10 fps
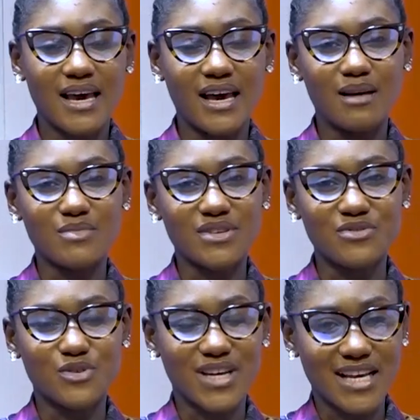
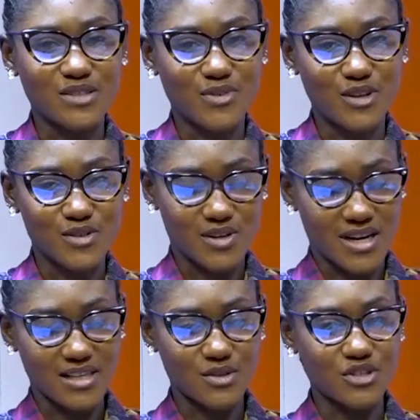If you'd like to follow us on
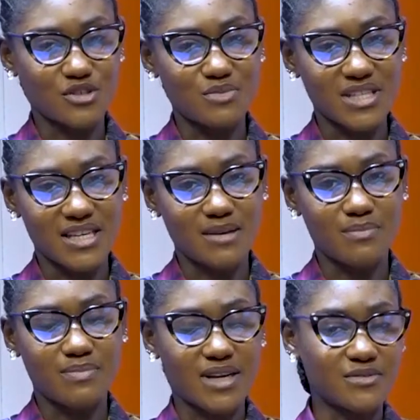our social media
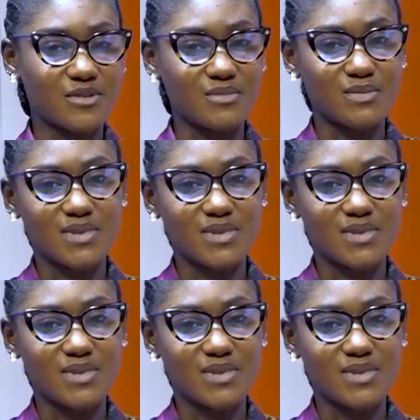platforms,